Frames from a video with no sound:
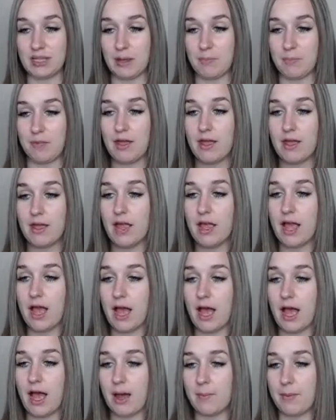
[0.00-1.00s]
them.
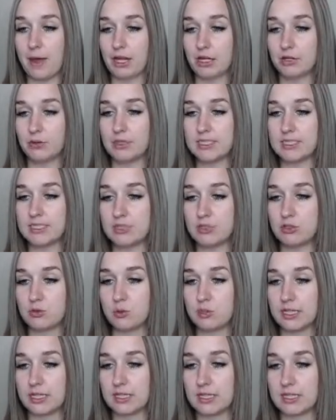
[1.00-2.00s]
How do we
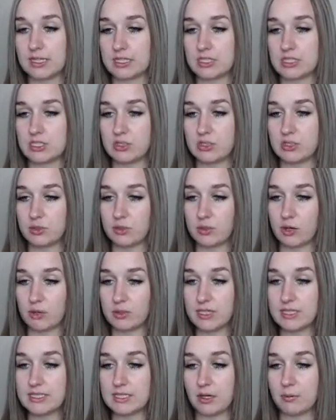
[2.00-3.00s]
tweak this to a
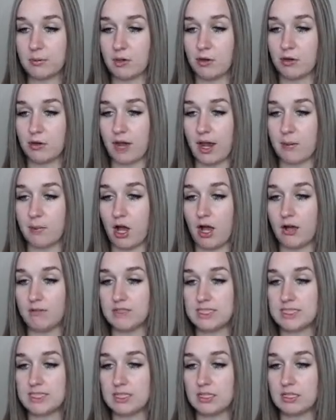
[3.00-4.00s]
retail mode? I'm
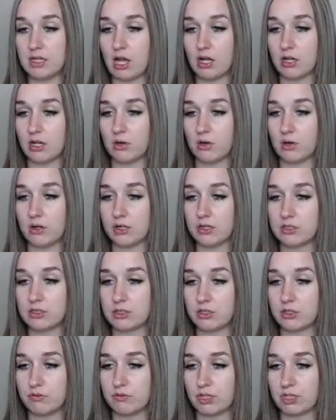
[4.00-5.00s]
obviously not going
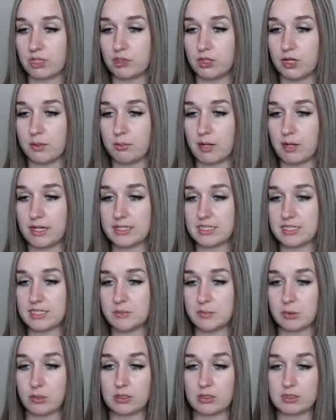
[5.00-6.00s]
to fluctuate prices
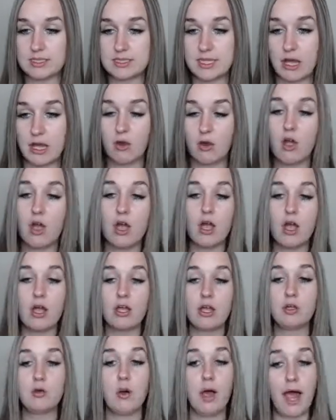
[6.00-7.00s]
per sell.
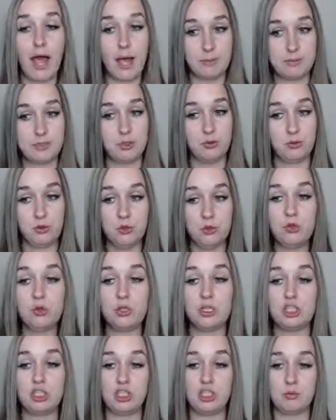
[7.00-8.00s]
You
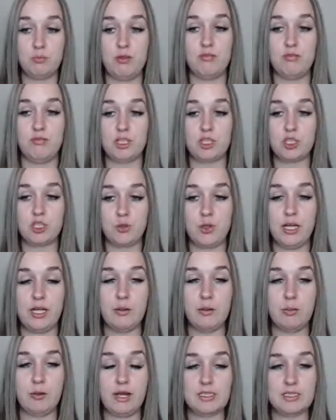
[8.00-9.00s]
absolutely should be
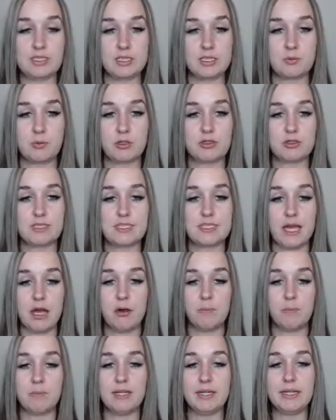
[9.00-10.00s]
fluctuating prices per
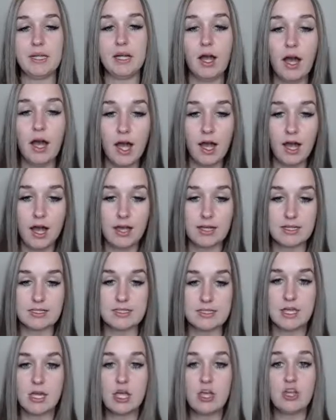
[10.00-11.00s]
sell,
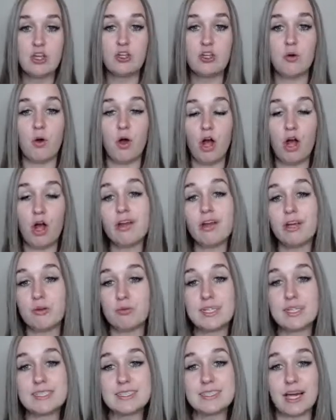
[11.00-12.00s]
because you are in
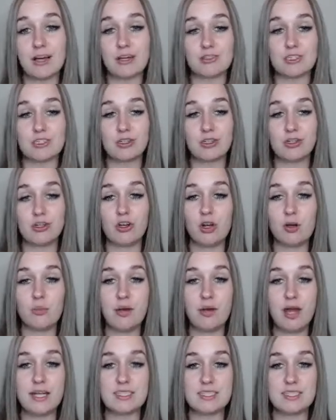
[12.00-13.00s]
retail. So your
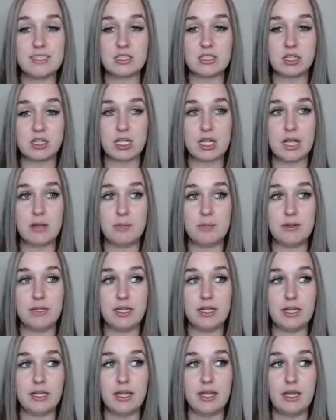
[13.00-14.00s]
prices are going to
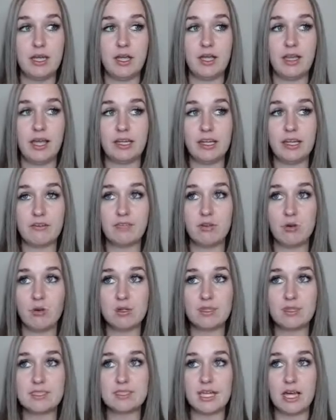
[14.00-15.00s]
be like, if
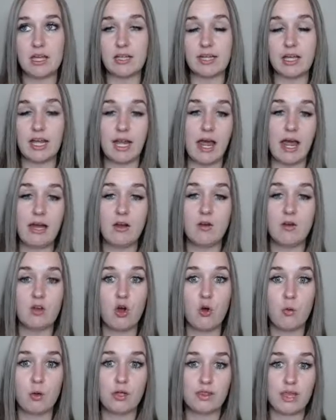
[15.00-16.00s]
you're selling, and I don't
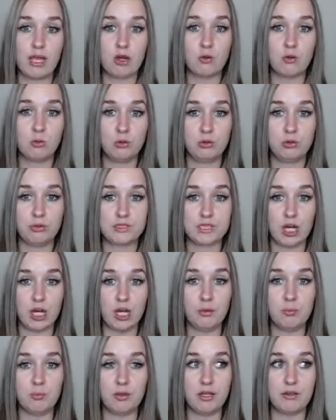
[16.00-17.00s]
know what their rules
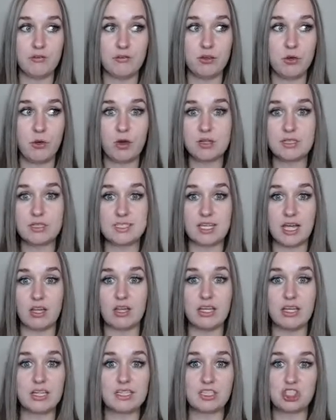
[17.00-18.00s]
are, but if you're
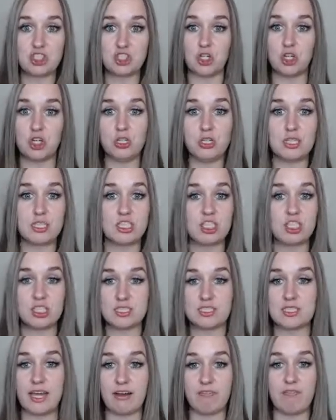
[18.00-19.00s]
selling a shirt that's
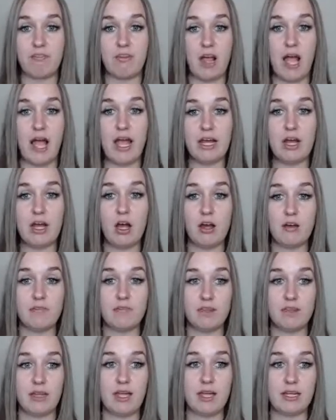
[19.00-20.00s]
just like flying off,
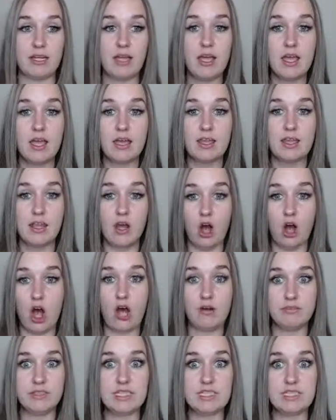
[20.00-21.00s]
like, then
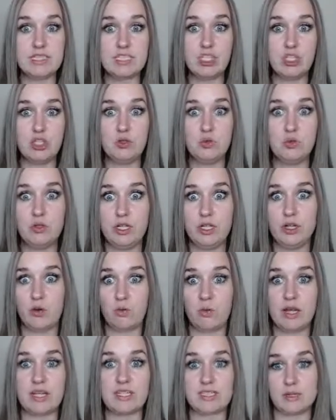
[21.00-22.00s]
obviously you need to
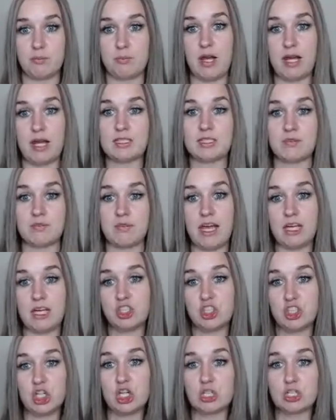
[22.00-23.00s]
raise the price of that
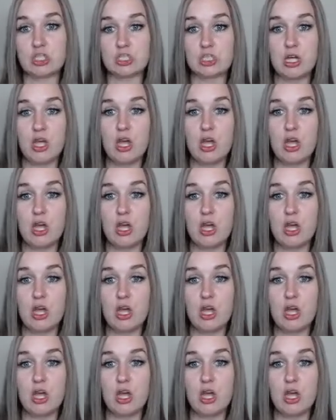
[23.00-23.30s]
shirt.